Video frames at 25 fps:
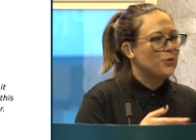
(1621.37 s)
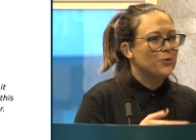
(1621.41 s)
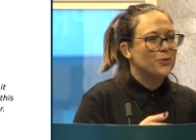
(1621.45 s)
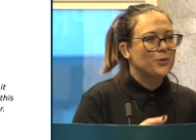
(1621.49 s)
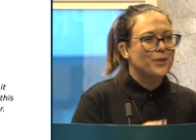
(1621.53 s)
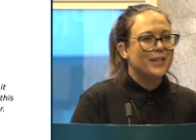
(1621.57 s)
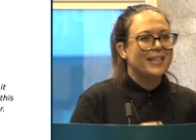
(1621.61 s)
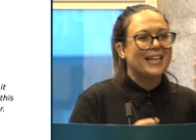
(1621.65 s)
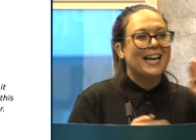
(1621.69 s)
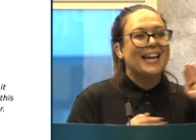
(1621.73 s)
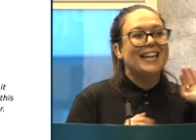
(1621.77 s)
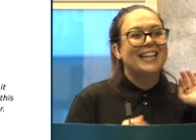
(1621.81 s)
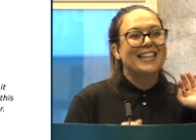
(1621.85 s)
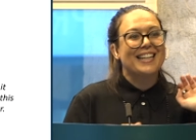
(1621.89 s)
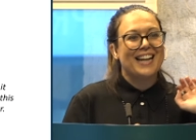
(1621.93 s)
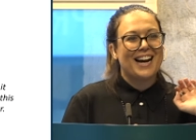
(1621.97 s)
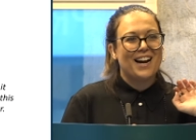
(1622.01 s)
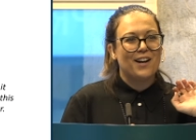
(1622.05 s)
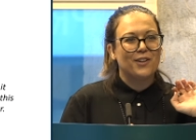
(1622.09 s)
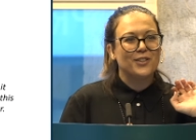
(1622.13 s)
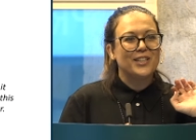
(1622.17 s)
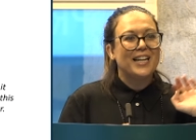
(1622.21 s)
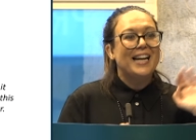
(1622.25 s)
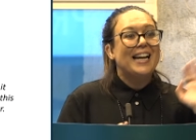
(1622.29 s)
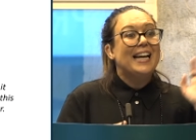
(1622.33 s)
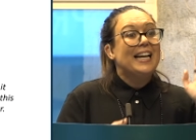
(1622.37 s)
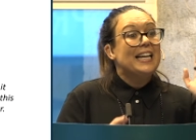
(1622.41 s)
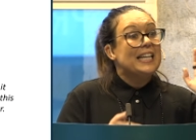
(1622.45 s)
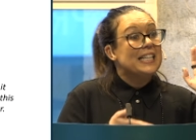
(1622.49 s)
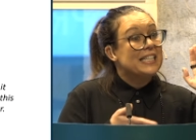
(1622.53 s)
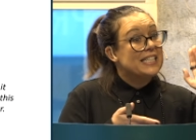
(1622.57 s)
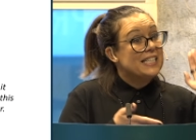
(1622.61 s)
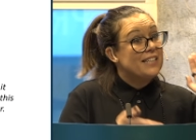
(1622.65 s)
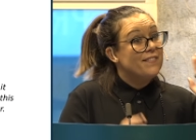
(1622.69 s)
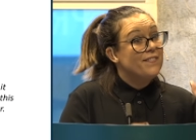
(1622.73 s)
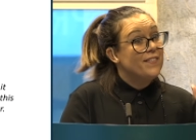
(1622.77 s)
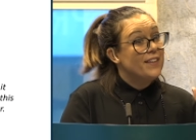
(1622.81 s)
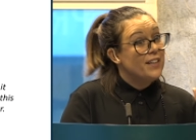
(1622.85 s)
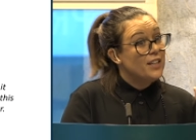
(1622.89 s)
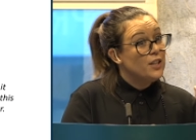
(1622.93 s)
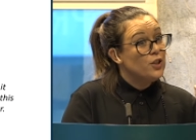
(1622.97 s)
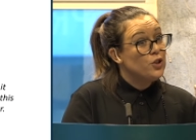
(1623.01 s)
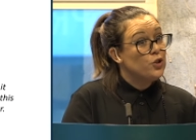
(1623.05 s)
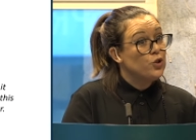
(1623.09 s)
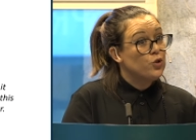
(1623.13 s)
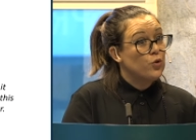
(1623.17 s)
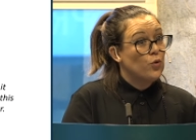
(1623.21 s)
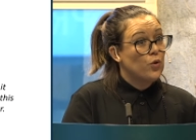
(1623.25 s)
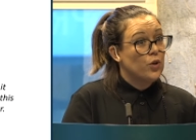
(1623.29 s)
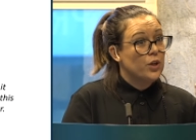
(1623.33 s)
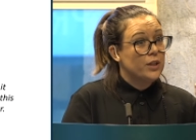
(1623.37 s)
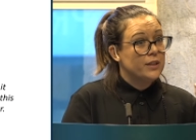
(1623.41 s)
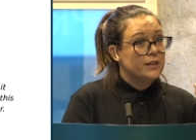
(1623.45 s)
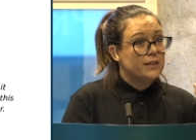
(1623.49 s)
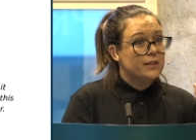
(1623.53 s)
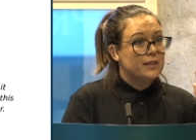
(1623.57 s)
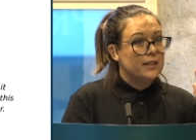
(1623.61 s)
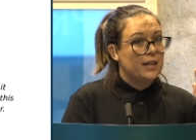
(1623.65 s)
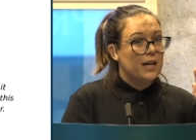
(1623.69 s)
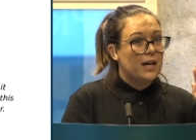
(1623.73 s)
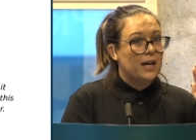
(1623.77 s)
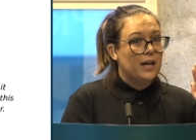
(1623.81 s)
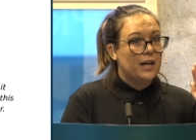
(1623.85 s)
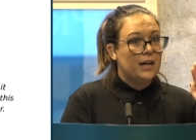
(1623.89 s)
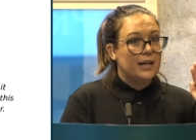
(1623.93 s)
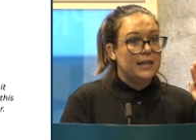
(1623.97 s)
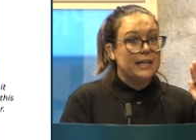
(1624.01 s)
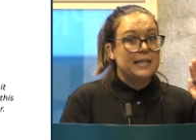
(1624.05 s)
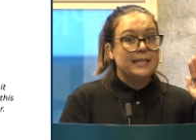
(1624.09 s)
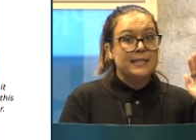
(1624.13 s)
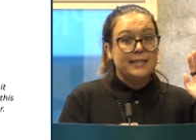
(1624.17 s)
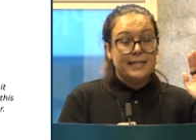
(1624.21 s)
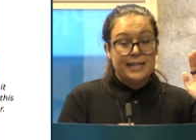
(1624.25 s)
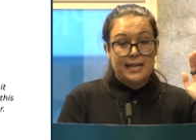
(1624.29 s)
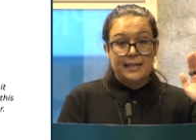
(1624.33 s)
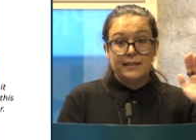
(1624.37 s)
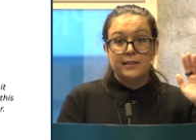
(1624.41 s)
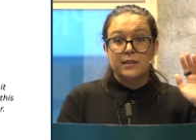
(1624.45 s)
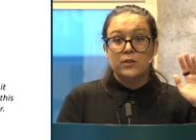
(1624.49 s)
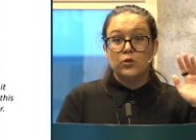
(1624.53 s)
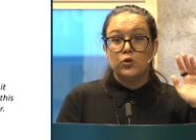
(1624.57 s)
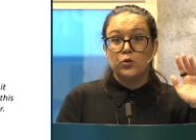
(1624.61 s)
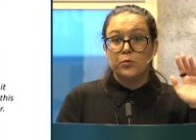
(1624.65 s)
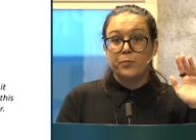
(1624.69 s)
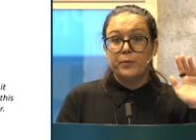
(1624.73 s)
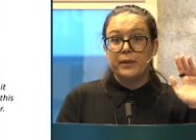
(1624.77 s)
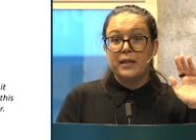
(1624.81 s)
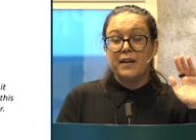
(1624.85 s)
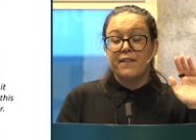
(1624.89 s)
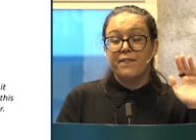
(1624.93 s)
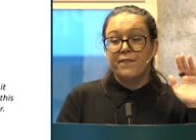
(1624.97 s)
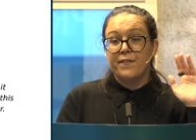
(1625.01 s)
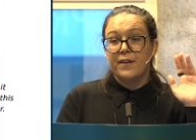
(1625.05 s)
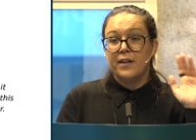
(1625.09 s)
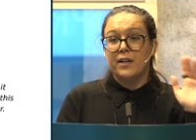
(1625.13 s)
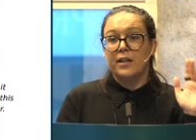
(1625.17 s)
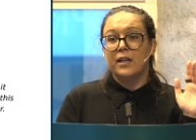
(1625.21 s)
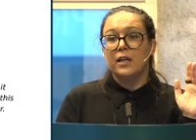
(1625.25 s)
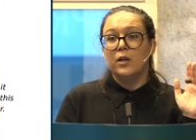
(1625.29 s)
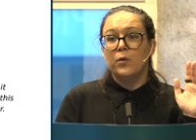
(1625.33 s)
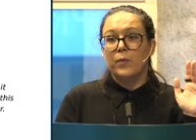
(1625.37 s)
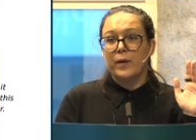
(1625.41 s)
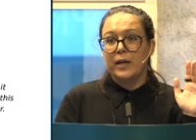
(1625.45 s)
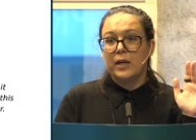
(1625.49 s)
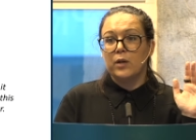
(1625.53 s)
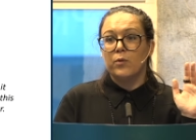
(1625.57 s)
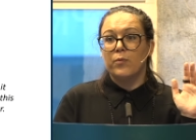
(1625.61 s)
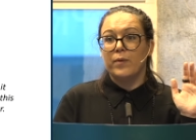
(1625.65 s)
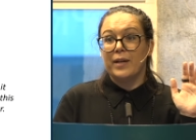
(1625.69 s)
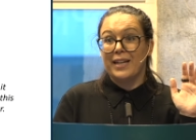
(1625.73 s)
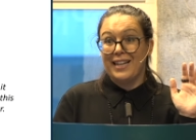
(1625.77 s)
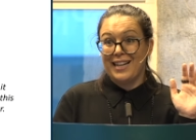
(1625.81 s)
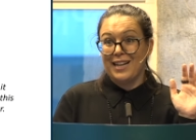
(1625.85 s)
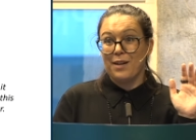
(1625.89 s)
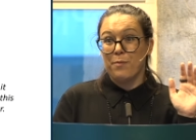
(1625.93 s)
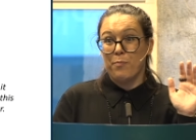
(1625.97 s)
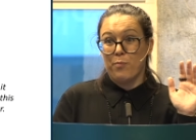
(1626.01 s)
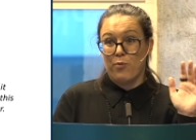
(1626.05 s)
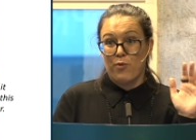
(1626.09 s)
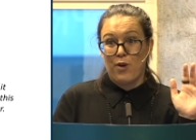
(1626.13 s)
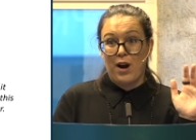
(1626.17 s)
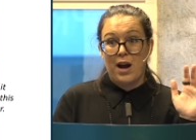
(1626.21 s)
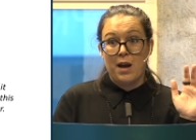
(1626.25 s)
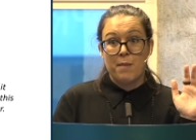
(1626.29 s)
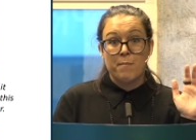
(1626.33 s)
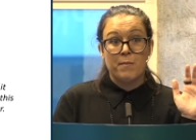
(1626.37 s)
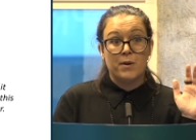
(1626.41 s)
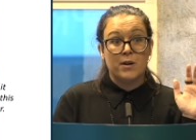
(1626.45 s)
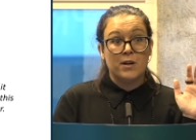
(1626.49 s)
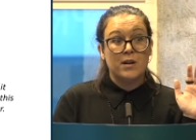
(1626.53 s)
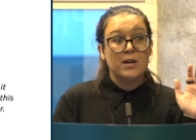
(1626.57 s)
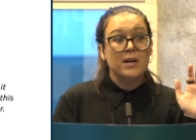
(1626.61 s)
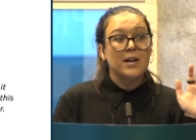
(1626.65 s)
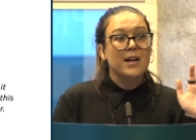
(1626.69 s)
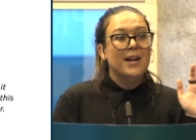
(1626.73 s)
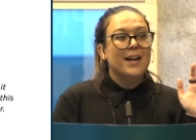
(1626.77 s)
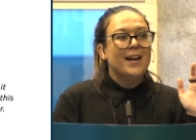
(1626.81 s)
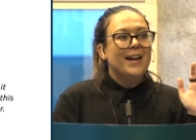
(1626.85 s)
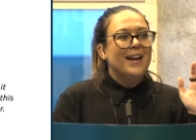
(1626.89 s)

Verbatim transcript: to get it out. It's a very short, uh, intended to be a very quick reading primer.